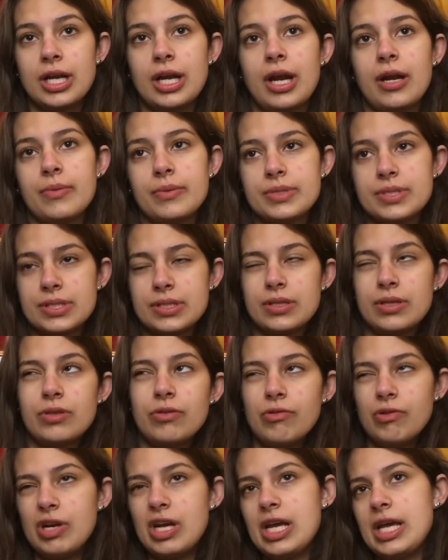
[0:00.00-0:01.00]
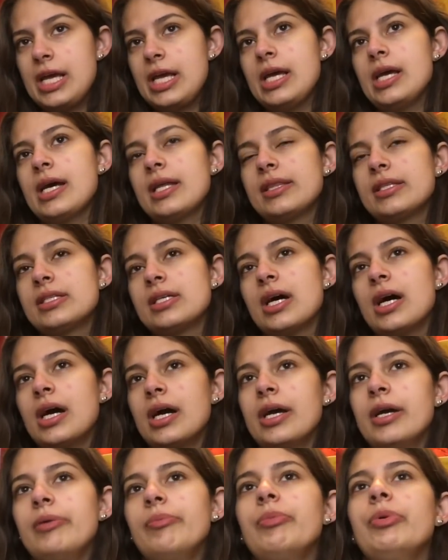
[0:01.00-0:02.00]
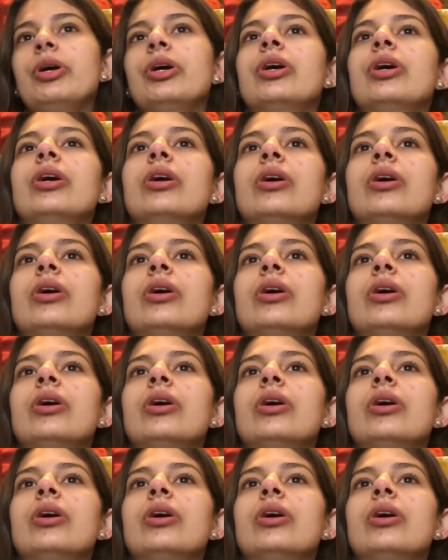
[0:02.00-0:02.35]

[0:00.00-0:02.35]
and I was 3 at the time.